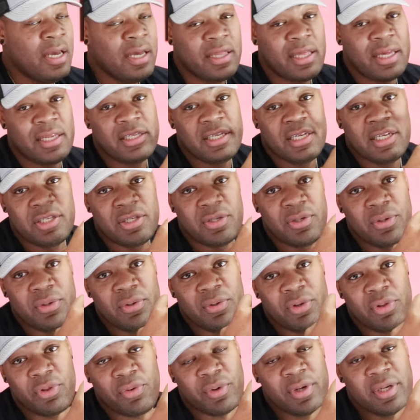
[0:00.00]
They teach you
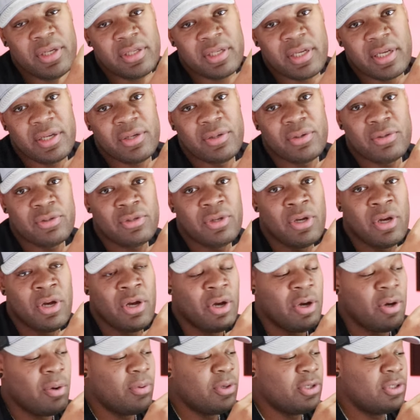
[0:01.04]
three skills,
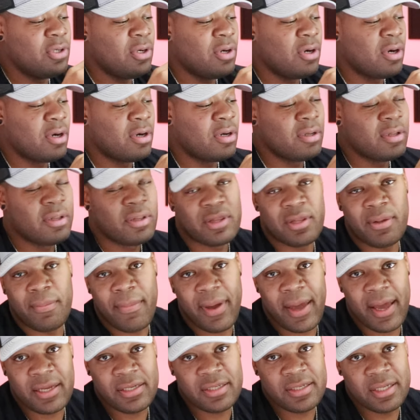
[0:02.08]
which are the
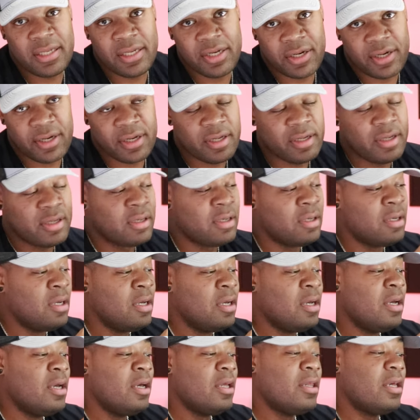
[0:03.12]
mask clearing,
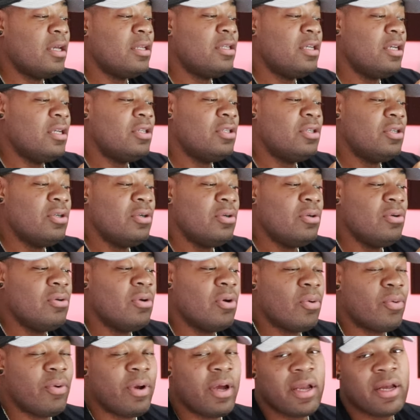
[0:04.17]
they teach you
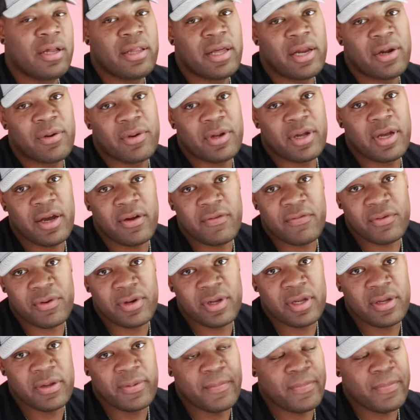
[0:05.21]
regulator recovery